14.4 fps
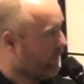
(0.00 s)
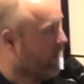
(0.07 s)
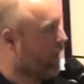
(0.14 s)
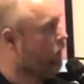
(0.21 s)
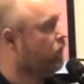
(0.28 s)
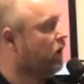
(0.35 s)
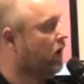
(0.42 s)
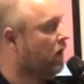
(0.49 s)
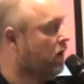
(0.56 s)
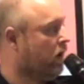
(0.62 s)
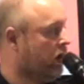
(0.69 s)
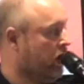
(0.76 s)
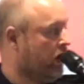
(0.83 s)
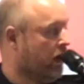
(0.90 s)

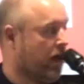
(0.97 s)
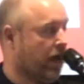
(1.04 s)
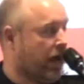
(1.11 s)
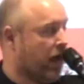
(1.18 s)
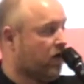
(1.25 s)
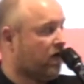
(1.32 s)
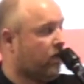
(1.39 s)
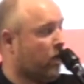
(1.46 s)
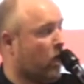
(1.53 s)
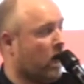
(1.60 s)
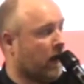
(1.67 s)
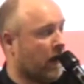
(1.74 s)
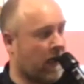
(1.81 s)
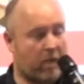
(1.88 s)
redemption, and again, just from
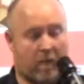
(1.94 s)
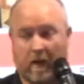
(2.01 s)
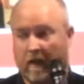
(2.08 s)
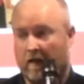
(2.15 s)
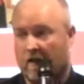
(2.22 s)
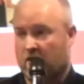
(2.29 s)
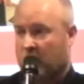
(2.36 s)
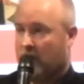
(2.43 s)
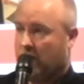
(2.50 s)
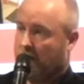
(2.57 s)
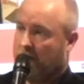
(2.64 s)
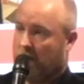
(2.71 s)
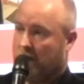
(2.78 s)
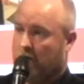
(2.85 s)
one campaign, they
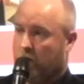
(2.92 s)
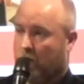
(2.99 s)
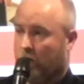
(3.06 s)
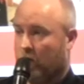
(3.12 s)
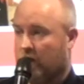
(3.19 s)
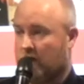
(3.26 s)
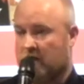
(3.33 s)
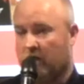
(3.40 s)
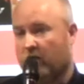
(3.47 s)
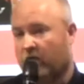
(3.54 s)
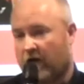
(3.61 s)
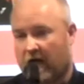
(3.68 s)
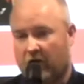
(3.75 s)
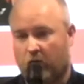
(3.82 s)
generated
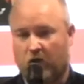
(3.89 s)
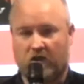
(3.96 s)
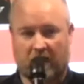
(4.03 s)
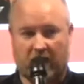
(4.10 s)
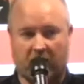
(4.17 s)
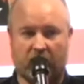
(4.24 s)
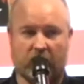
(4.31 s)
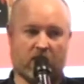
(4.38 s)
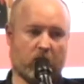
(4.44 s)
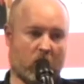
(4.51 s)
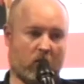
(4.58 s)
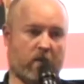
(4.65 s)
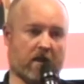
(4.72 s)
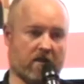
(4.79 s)
1175, which again, for
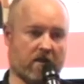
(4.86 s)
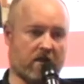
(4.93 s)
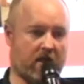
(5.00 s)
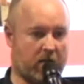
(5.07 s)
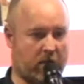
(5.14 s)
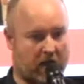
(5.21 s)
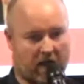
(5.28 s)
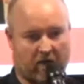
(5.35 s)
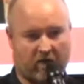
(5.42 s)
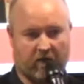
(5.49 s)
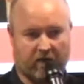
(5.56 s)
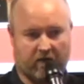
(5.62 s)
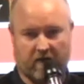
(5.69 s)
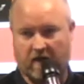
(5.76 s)
small businesses paying
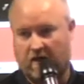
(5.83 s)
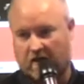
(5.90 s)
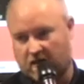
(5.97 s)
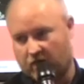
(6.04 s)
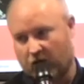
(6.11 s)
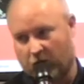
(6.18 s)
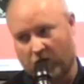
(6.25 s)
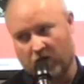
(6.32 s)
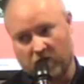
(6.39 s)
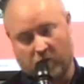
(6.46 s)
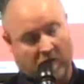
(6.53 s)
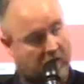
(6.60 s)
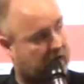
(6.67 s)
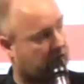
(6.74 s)
50 to 70 pounds
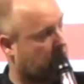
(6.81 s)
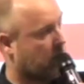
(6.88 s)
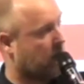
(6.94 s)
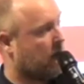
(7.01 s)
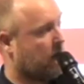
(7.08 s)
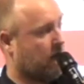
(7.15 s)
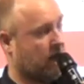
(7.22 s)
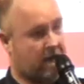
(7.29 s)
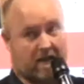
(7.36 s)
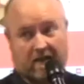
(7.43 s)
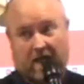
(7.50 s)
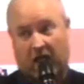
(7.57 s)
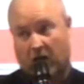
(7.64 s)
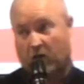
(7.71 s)
a month, is
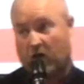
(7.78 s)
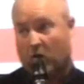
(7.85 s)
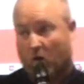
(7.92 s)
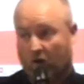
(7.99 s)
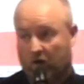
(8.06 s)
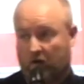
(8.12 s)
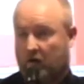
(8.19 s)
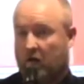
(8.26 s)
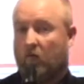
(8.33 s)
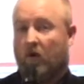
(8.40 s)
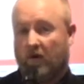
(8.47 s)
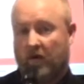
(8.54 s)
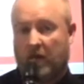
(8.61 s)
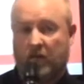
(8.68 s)
exactly what you want. You
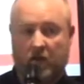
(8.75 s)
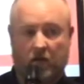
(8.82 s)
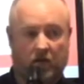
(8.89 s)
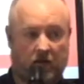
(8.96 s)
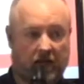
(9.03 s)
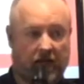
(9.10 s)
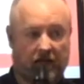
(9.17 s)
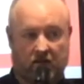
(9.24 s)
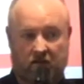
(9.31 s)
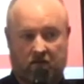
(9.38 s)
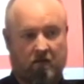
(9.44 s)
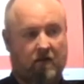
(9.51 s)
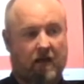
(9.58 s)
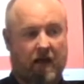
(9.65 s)
want them to,
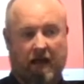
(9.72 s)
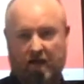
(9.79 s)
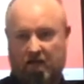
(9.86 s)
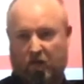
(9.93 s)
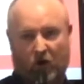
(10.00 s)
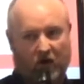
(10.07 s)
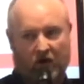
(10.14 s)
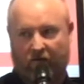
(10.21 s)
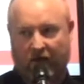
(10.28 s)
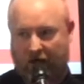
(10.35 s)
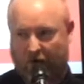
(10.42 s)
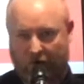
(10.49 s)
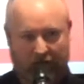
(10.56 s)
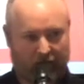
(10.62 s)
that's X amount of
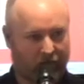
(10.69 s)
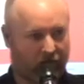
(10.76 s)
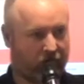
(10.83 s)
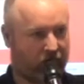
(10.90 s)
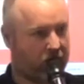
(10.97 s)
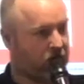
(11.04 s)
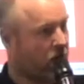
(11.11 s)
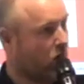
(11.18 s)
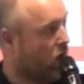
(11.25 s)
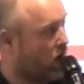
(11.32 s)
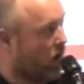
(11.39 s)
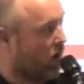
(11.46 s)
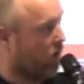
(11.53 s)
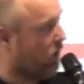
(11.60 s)
ROI, I'm not even going to try and
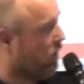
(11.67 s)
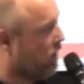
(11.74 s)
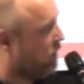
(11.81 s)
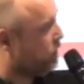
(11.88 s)
work it out.